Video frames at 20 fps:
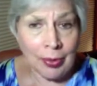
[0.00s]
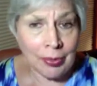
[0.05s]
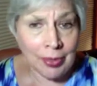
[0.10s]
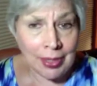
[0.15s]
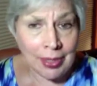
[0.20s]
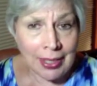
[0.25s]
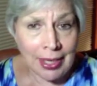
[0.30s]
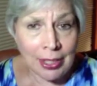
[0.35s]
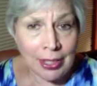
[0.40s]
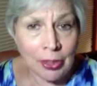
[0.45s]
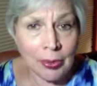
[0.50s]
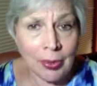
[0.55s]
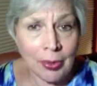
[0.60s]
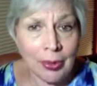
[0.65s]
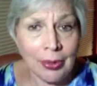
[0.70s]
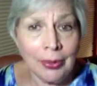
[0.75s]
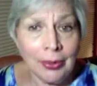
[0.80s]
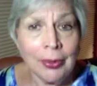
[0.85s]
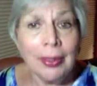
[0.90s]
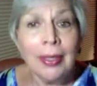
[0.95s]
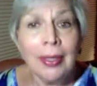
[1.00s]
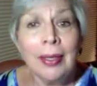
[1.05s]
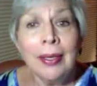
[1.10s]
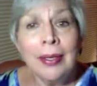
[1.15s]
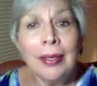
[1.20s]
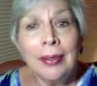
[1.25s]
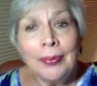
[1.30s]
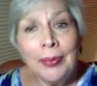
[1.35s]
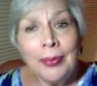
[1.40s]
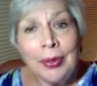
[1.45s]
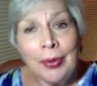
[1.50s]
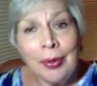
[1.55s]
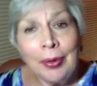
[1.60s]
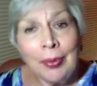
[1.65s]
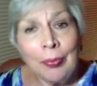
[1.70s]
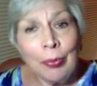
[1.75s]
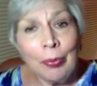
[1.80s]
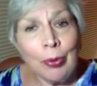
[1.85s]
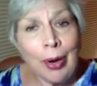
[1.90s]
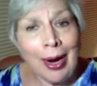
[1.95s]
schedule. You can
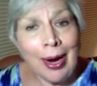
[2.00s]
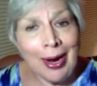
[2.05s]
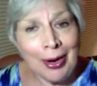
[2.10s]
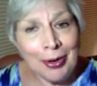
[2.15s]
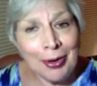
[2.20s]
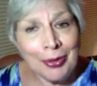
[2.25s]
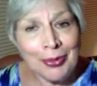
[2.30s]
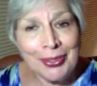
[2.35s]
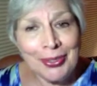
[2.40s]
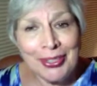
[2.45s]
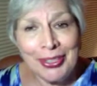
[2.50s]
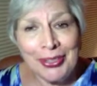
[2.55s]
browse.